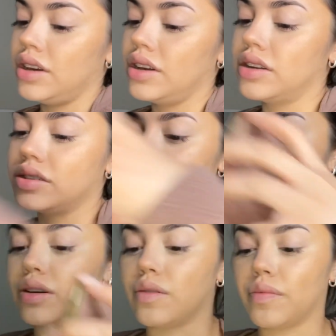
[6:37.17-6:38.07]

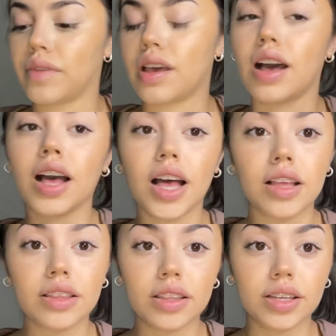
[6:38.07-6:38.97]
So
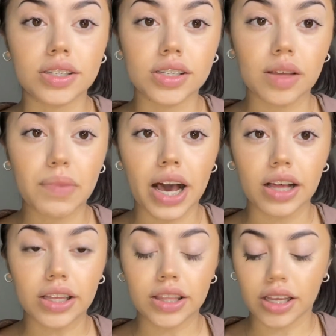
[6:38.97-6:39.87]
this is a
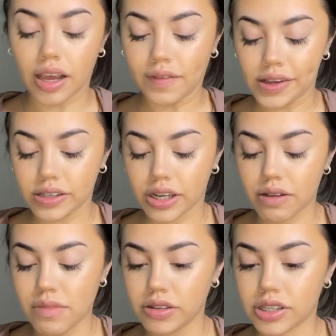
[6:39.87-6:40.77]
palette that I've used in
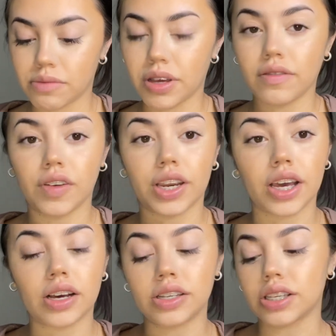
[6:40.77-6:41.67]
most of my
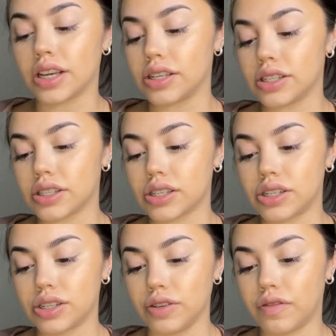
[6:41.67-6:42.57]
videos, and it's the
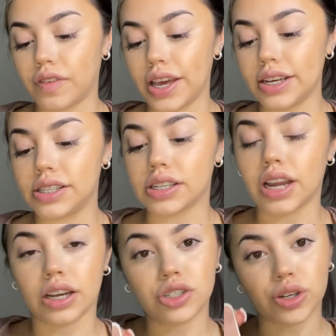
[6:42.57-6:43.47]
Too Faced
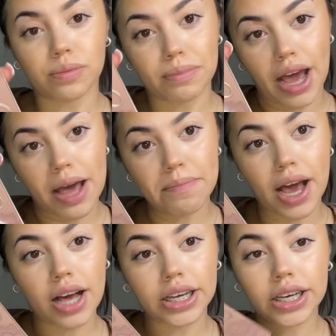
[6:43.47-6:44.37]
Natural Matte
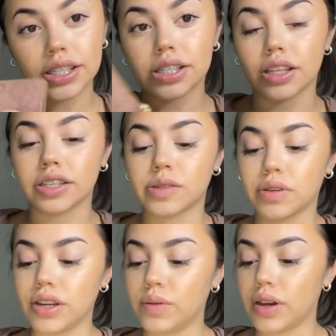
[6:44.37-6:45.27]
palette. So this one
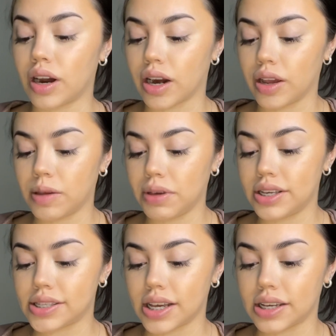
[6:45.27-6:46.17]
we are going to be
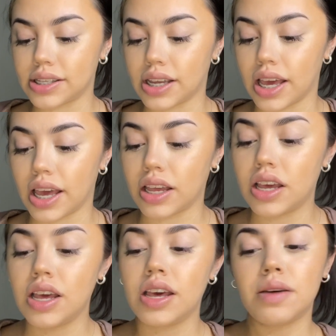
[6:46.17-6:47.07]
using it today,
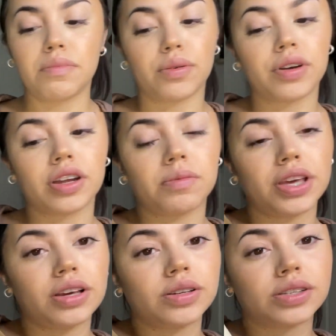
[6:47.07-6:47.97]
but we're going to be
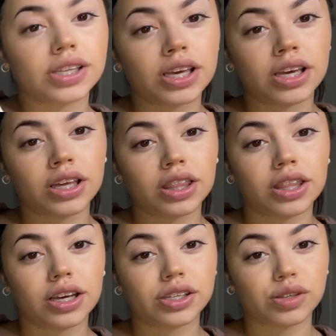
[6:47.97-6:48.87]
using
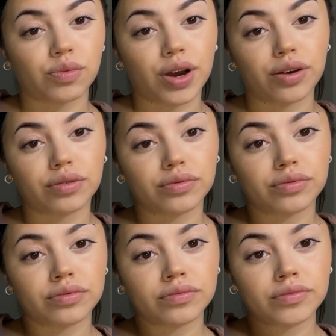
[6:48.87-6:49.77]
this row
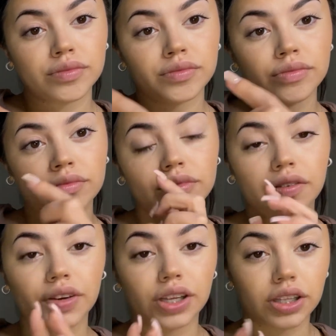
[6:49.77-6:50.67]

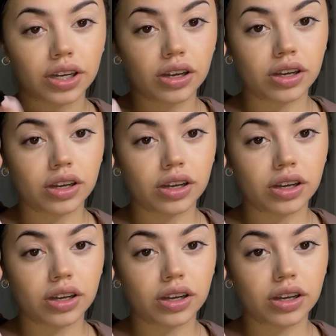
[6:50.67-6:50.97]
for the look.